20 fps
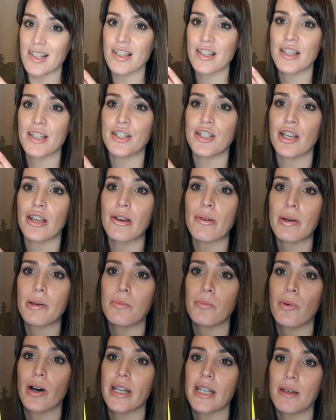is the
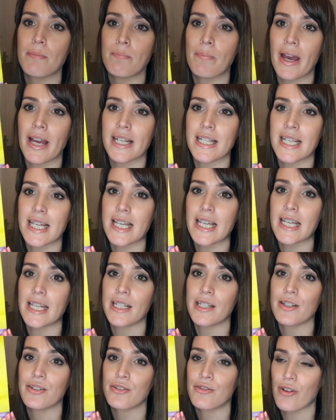two-in-one
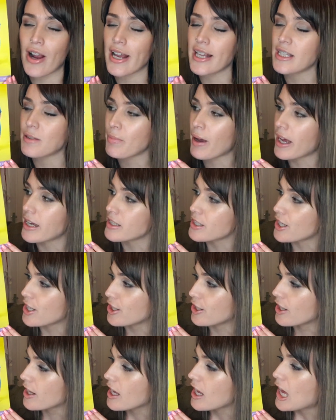Bettine dress
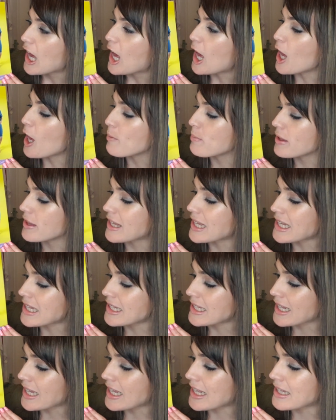pattern. Um,
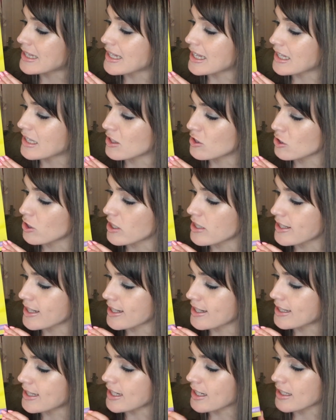this is in
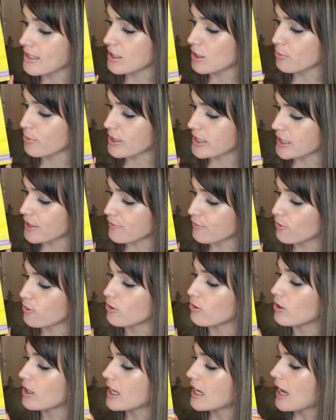sizes six to
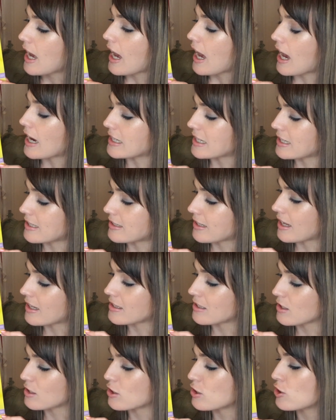twenty-four and it
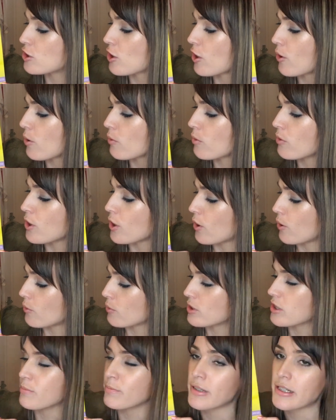says, "Sew the
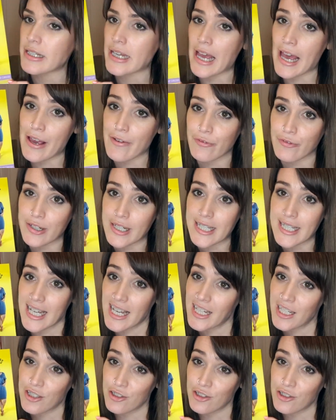ultimate everyday